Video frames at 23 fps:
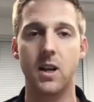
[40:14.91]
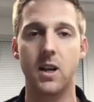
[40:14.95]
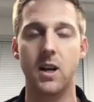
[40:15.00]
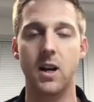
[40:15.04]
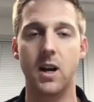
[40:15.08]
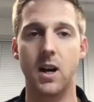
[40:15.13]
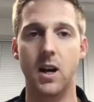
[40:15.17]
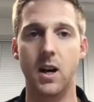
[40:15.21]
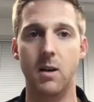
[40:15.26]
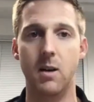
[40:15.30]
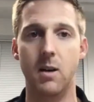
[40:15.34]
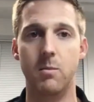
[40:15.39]

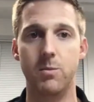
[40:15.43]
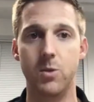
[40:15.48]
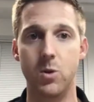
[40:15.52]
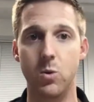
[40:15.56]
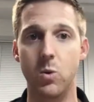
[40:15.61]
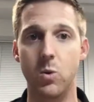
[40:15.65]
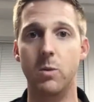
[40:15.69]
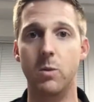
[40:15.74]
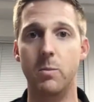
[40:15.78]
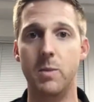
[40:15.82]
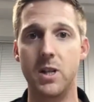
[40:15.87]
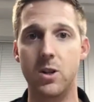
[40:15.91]
um, you
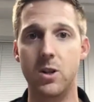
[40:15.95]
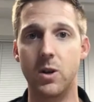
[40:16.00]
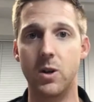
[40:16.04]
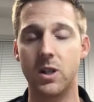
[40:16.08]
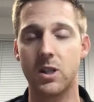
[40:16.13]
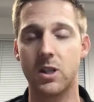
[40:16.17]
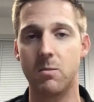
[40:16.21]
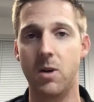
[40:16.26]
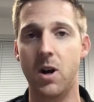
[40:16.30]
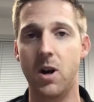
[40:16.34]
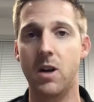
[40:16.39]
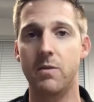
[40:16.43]
will be doing
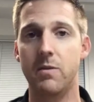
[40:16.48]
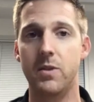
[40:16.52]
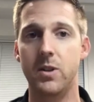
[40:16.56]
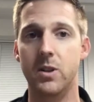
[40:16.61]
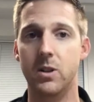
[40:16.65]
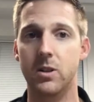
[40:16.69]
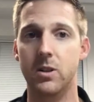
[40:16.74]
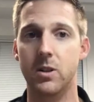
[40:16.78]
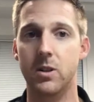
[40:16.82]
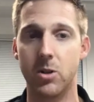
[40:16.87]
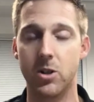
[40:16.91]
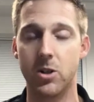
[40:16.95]
some on
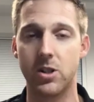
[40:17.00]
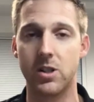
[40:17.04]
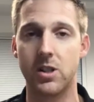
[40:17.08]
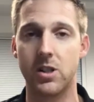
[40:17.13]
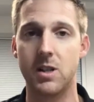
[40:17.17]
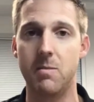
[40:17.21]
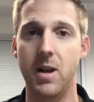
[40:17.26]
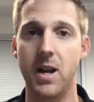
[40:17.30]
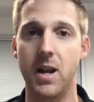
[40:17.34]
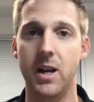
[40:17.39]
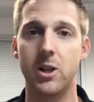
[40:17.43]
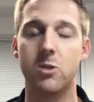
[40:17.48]
field emergency
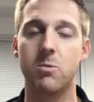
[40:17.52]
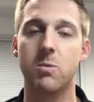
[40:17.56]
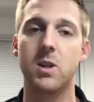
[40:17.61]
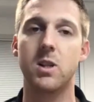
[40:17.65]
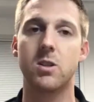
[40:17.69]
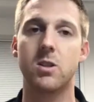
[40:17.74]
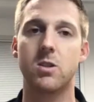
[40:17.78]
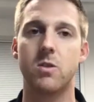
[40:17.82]
management.